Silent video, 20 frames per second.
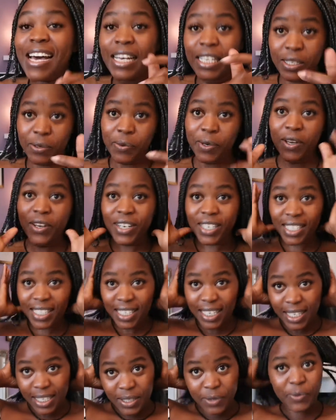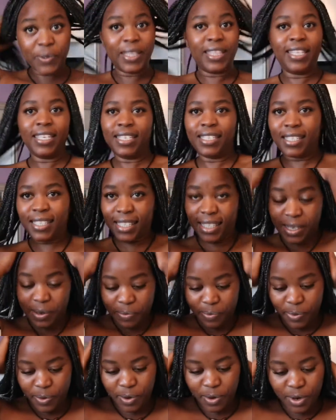So we're gonna start with this
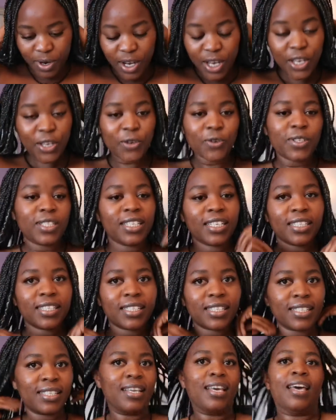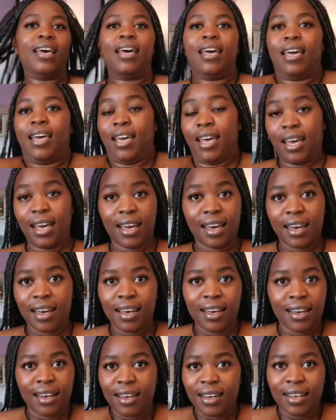simple. You just
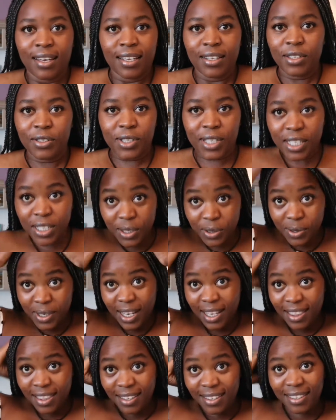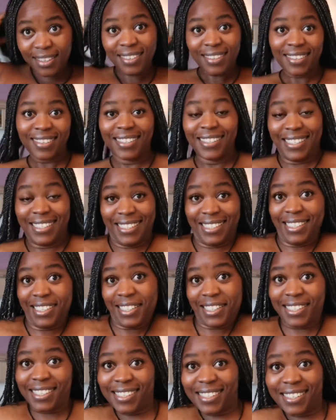do nothing,
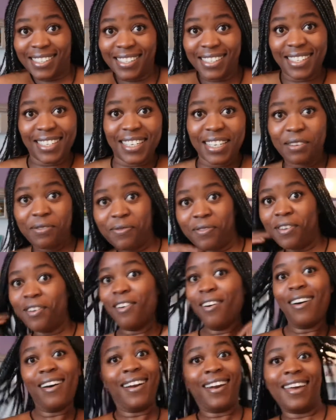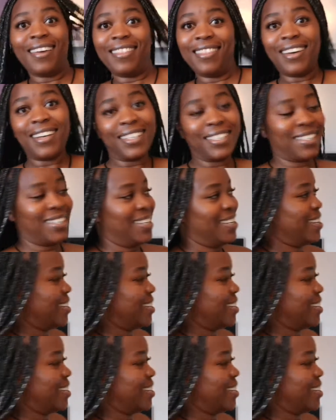just let it flow like that.